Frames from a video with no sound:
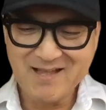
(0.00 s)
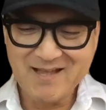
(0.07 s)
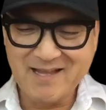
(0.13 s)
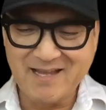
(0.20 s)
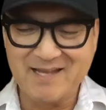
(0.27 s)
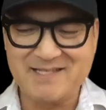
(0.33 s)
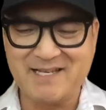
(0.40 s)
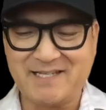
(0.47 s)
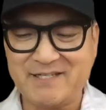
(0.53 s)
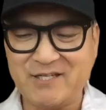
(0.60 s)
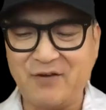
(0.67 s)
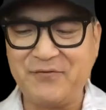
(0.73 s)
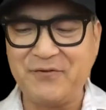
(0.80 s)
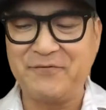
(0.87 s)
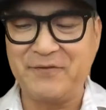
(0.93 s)
It is a
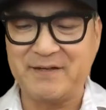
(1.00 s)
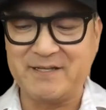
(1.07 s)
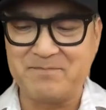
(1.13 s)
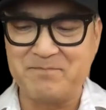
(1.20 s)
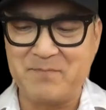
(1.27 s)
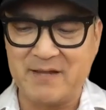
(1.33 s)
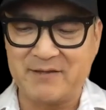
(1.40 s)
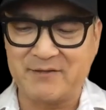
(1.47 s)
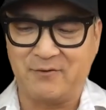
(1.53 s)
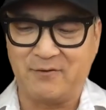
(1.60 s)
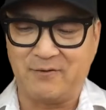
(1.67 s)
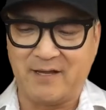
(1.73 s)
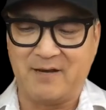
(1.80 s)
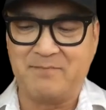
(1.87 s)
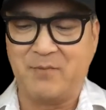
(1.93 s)
self-inflicted
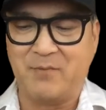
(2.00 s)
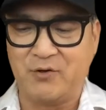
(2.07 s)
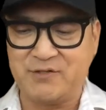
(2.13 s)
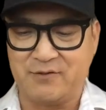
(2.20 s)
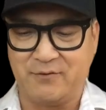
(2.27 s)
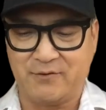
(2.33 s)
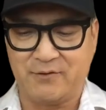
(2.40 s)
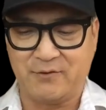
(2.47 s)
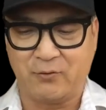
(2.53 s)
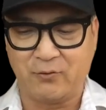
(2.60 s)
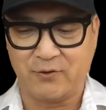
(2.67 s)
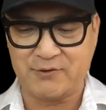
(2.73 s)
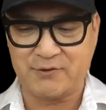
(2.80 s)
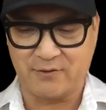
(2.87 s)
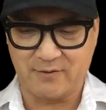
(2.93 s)
mental and emotional
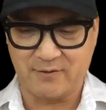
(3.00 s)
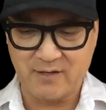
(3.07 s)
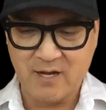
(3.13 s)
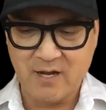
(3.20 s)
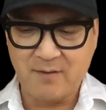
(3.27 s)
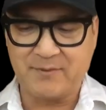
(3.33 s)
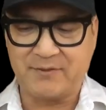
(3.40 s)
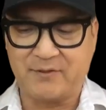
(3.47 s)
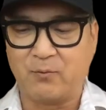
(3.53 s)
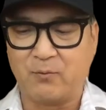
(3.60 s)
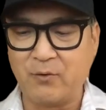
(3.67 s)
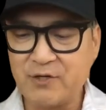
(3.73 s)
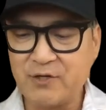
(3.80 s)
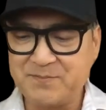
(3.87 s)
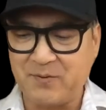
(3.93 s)
torture. But the
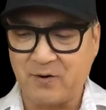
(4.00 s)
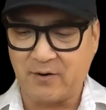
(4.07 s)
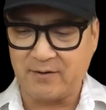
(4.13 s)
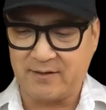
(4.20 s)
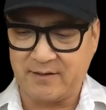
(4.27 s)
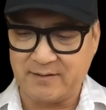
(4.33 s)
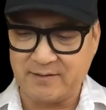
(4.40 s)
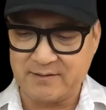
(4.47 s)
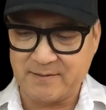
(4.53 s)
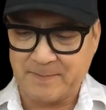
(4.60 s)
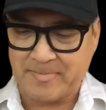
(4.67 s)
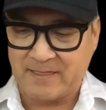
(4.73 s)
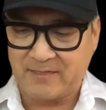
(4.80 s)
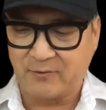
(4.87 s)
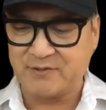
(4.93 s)
worst part is
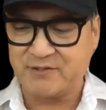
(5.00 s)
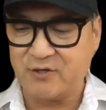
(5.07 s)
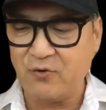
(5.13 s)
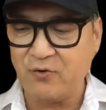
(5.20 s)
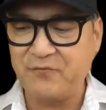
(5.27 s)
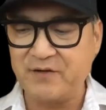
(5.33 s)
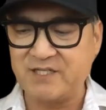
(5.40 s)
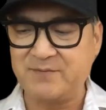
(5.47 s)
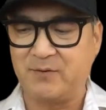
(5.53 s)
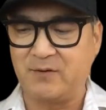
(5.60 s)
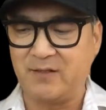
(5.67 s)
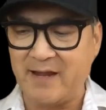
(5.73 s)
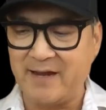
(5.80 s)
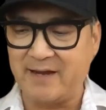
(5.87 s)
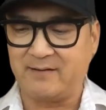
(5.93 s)
there is no visible
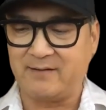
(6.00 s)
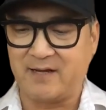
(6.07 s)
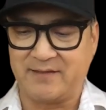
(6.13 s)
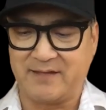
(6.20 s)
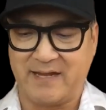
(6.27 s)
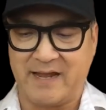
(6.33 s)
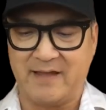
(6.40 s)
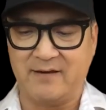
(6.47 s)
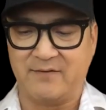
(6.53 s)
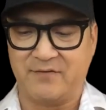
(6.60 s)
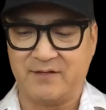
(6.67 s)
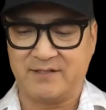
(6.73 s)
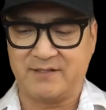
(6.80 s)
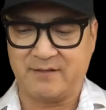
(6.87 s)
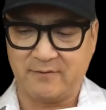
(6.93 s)
light at the end of
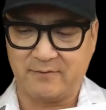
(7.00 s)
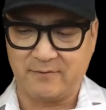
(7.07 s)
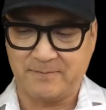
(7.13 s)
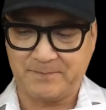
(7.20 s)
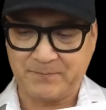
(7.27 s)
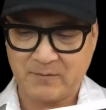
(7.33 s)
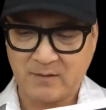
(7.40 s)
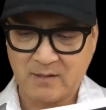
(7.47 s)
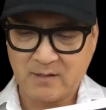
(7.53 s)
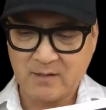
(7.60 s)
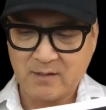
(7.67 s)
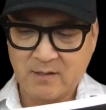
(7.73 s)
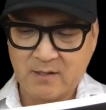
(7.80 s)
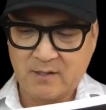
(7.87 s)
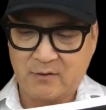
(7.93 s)
this tunnel.
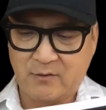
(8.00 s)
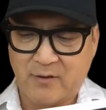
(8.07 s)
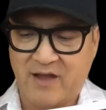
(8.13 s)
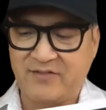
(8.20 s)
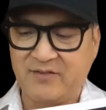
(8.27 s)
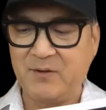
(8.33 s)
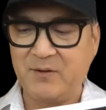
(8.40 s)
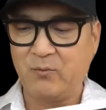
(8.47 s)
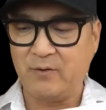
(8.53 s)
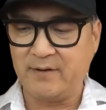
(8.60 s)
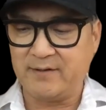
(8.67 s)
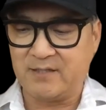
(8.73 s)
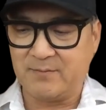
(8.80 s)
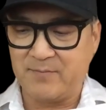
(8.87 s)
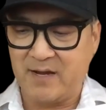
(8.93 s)
You have to be
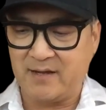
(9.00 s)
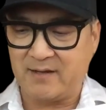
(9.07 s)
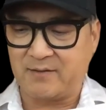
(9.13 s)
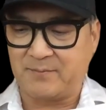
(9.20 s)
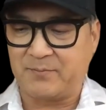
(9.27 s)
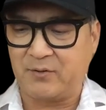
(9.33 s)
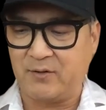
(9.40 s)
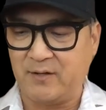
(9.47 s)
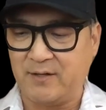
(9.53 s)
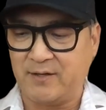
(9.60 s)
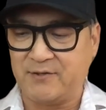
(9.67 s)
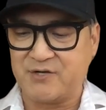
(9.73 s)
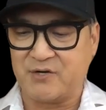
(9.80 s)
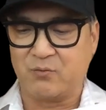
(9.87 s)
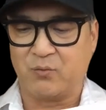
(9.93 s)
willing to make the
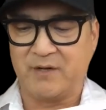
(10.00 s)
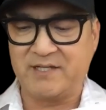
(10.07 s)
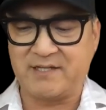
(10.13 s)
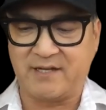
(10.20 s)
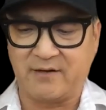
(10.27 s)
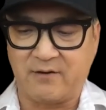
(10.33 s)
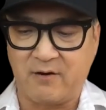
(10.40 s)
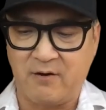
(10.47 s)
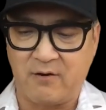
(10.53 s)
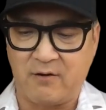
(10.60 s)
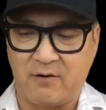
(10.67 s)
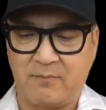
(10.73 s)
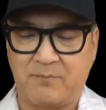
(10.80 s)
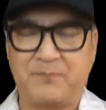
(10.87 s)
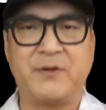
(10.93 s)
plunge and risk it
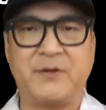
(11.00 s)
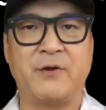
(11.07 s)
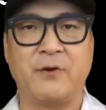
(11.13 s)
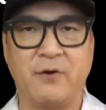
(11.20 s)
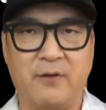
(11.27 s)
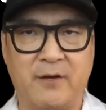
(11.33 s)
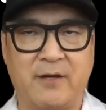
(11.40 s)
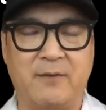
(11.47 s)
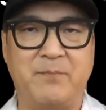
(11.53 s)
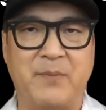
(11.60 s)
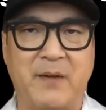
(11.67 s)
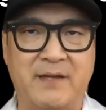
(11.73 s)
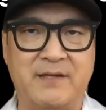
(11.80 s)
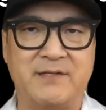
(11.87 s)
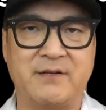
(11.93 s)
all purely
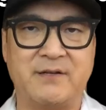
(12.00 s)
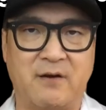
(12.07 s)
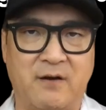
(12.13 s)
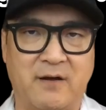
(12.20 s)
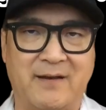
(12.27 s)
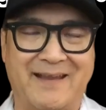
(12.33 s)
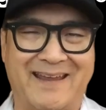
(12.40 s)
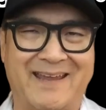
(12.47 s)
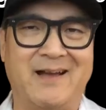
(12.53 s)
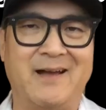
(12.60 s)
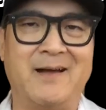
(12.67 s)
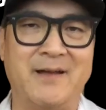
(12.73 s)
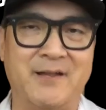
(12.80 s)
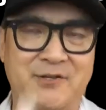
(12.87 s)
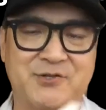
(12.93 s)
based on a
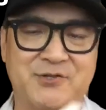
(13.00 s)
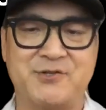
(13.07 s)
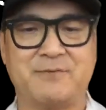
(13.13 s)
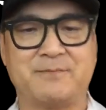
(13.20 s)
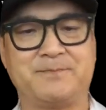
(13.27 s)
hunch.